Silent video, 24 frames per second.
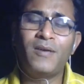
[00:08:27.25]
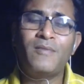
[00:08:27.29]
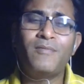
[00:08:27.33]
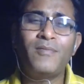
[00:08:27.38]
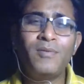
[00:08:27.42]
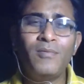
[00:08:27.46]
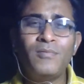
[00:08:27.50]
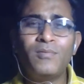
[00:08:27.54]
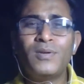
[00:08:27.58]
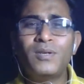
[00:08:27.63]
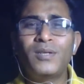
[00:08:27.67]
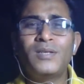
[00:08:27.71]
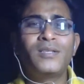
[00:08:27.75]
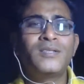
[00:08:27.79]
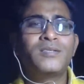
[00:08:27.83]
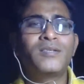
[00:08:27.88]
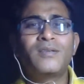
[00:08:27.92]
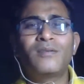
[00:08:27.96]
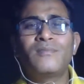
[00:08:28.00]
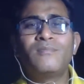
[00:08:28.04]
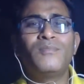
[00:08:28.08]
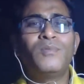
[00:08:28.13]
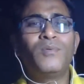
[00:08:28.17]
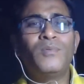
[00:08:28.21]
Everyone is
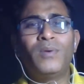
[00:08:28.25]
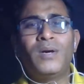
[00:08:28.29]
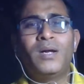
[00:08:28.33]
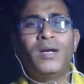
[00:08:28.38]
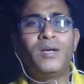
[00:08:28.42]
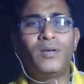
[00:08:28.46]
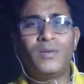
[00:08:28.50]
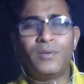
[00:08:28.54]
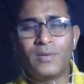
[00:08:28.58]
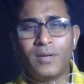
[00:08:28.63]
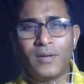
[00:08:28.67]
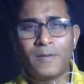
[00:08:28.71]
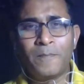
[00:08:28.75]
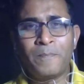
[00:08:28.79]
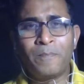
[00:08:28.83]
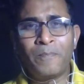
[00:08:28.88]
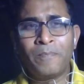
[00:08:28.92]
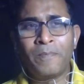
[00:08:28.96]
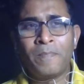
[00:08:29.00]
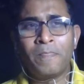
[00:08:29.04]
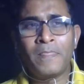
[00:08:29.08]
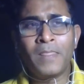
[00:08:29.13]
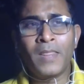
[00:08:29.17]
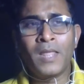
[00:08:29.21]
in a mobile today,
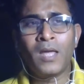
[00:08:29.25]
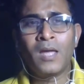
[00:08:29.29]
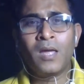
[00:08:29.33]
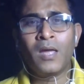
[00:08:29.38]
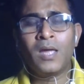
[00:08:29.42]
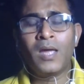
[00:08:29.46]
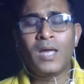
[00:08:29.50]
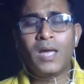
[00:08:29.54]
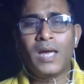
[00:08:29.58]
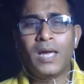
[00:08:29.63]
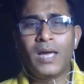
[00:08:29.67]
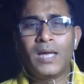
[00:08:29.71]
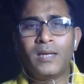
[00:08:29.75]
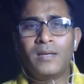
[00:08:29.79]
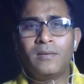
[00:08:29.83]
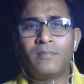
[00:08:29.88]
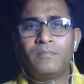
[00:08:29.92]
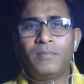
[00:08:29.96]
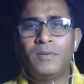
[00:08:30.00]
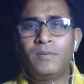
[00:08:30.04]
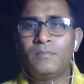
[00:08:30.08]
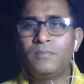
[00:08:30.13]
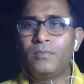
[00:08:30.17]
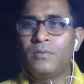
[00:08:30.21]

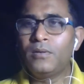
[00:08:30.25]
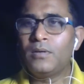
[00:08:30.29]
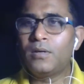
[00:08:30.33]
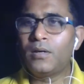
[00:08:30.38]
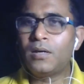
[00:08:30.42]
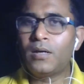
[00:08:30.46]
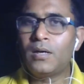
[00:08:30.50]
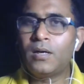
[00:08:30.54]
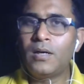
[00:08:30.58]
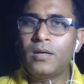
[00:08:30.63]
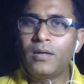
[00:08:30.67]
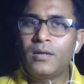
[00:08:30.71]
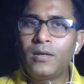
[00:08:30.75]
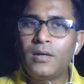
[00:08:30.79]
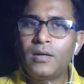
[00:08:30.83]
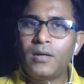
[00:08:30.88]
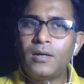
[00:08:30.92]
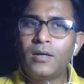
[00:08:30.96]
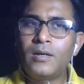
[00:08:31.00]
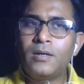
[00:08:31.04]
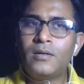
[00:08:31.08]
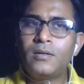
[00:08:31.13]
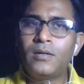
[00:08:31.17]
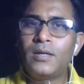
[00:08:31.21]
and people
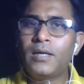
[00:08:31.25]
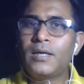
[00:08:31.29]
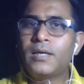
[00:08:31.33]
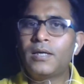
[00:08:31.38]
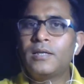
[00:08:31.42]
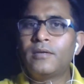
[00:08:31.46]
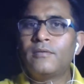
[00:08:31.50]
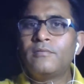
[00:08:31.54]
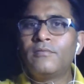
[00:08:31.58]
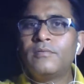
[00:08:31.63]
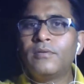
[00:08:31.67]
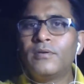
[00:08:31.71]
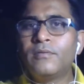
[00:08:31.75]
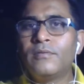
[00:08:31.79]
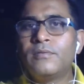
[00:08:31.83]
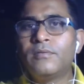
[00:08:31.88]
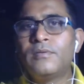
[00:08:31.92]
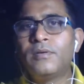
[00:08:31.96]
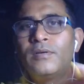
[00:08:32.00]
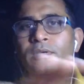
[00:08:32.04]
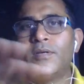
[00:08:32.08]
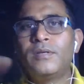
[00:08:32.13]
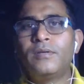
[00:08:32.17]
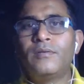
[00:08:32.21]
are like
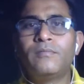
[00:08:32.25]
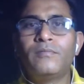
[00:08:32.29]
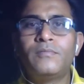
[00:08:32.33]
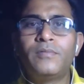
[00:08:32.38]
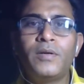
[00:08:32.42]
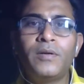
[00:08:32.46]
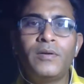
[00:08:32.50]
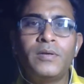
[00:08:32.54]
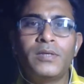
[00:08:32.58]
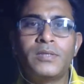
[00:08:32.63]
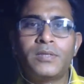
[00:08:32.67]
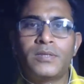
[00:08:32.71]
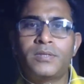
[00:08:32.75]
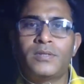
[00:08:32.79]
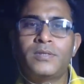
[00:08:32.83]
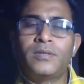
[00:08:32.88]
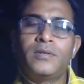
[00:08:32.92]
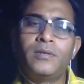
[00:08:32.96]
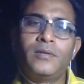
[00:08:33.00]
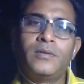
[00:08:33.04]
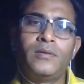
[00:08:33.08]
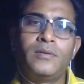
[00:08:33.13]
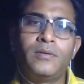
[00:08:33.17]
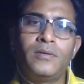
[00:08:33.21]
in various
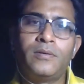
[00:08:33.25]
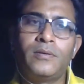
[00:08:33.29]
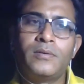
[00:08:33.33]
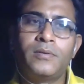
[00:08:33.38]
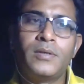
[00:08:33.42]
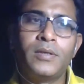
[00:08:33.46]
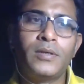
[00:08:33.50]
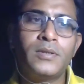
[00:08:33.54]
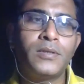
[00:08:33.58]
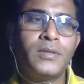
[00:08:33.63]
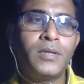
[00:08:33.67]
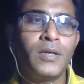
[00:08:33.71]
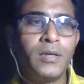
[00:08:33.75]
things.